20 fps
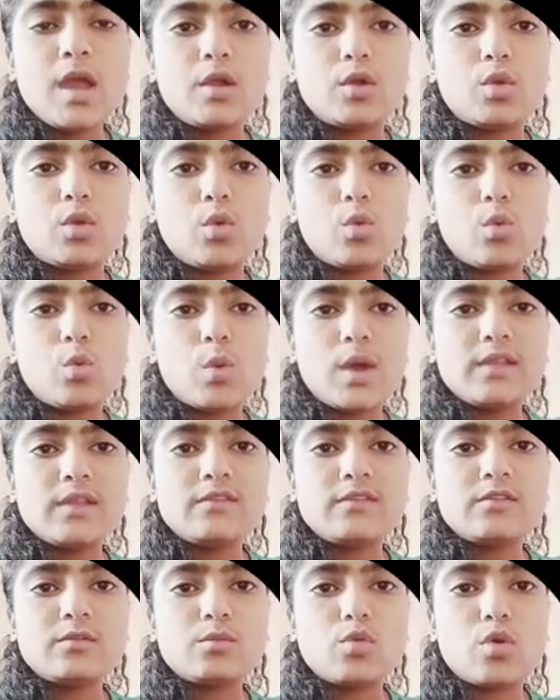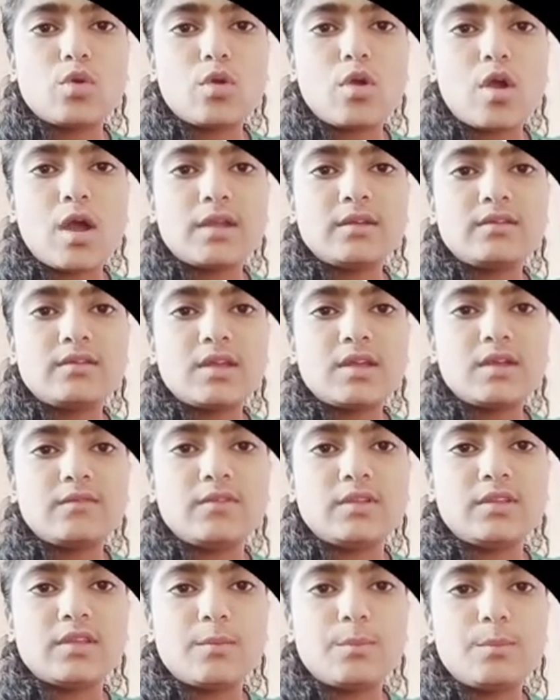to once more contract
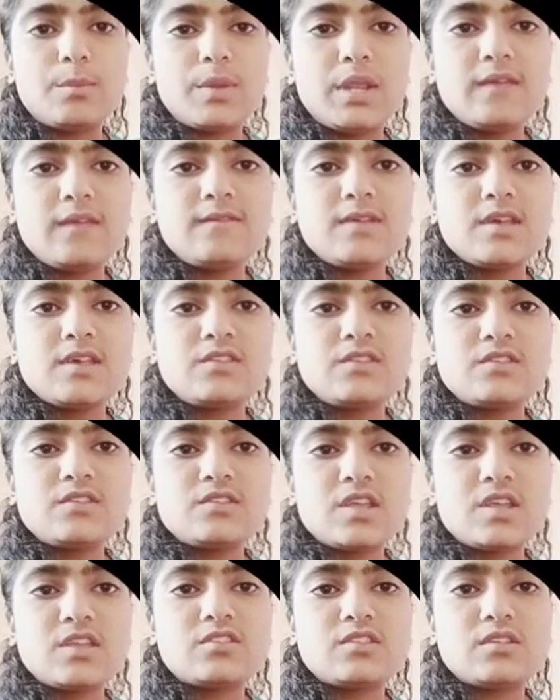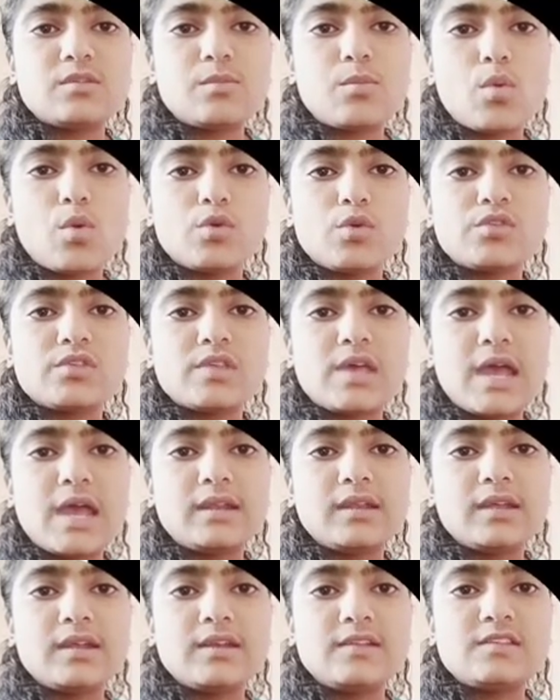with the previous stretched pose
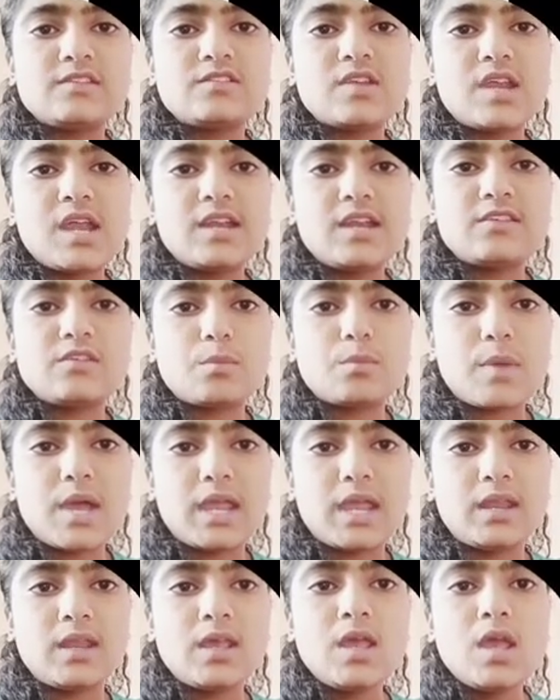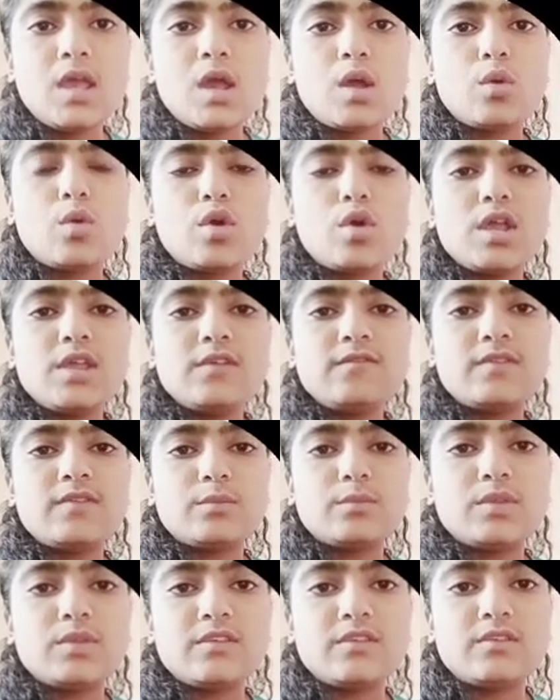and its straight spine. Going
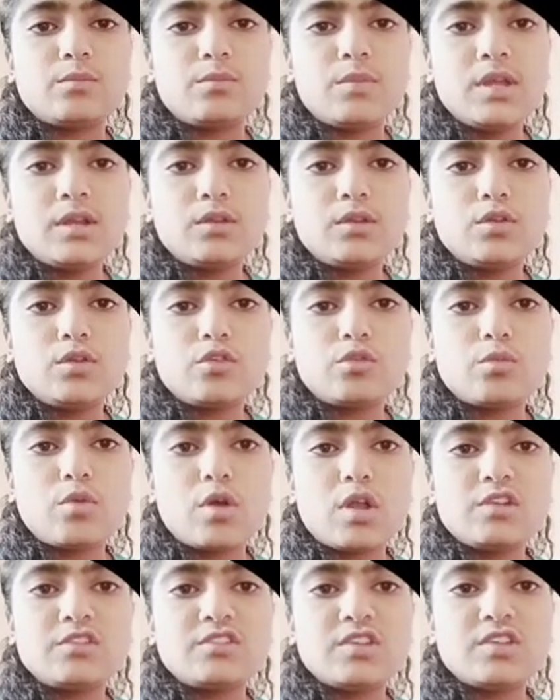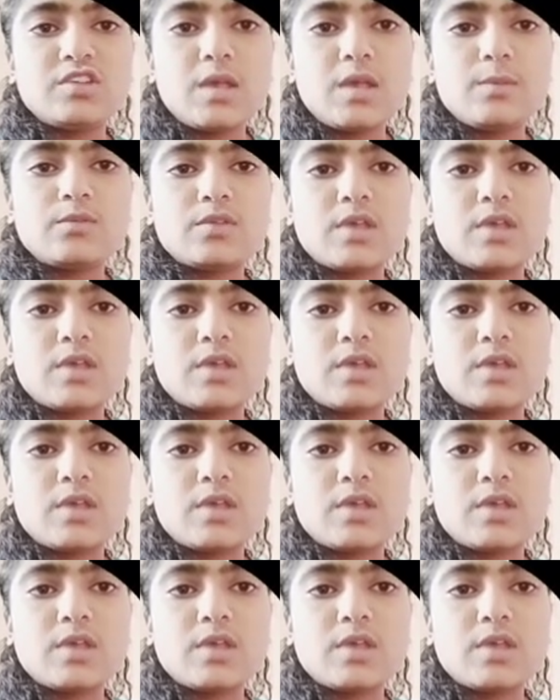from this big to small shapes